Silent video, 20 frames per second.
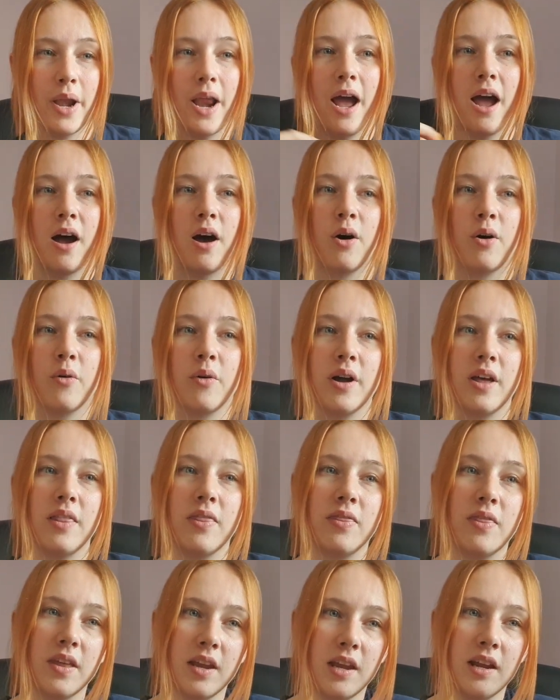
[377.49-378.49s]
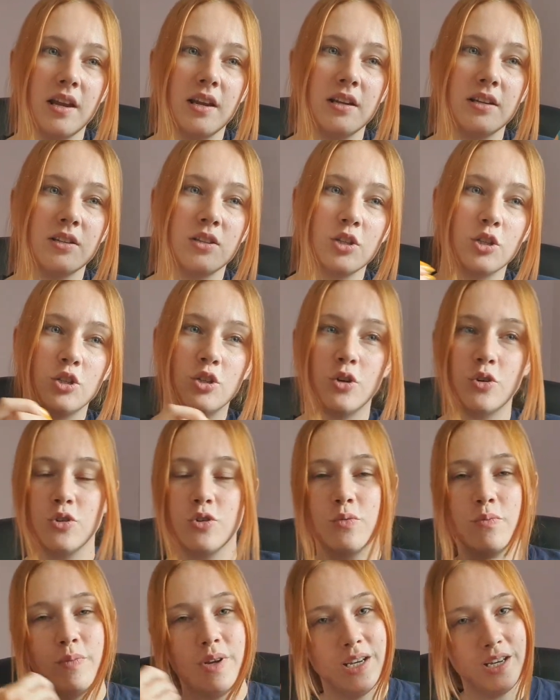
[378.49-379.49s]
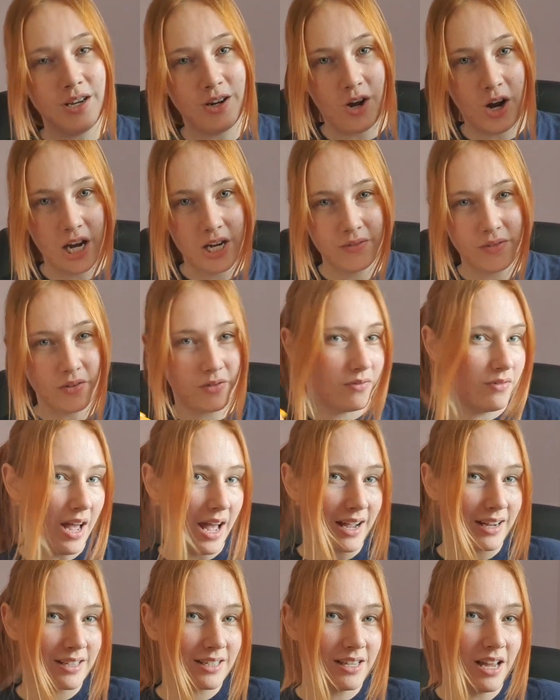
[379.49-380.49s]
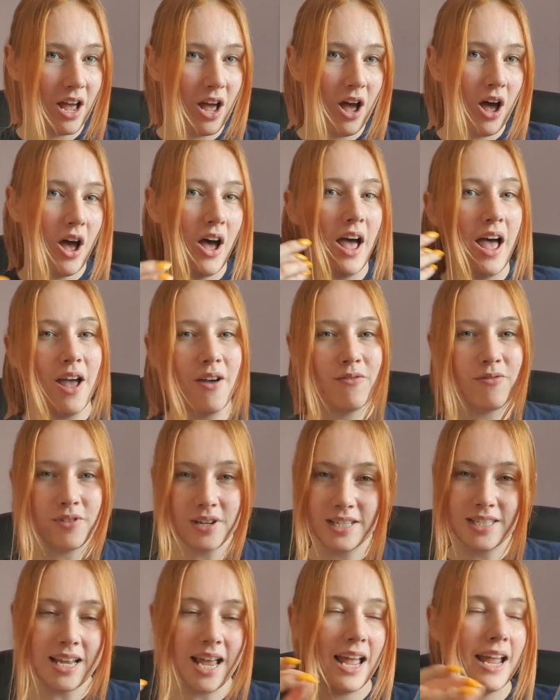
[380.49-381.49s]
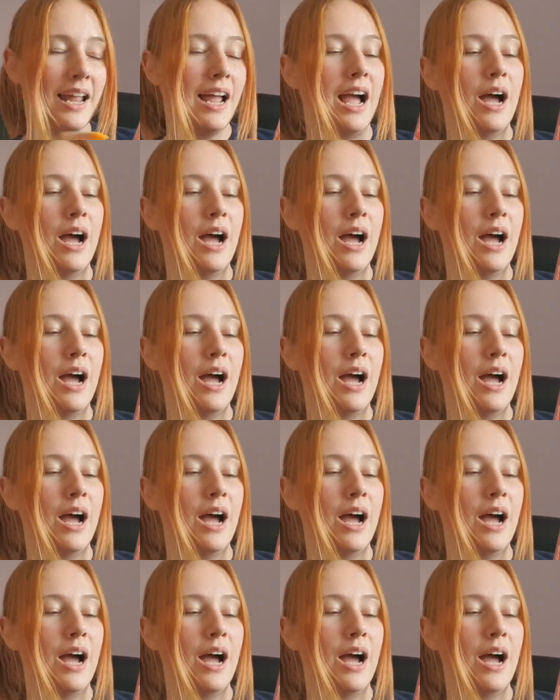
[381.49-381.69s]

and how the social media kind of affects her every day,